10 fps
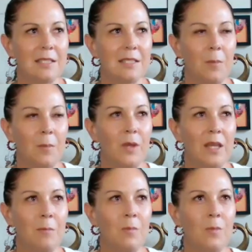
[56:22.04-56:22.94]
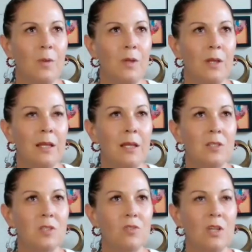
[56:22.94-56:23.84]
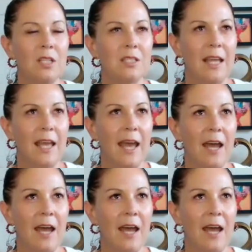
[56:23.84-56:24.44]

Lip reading: And a sunbeam stretches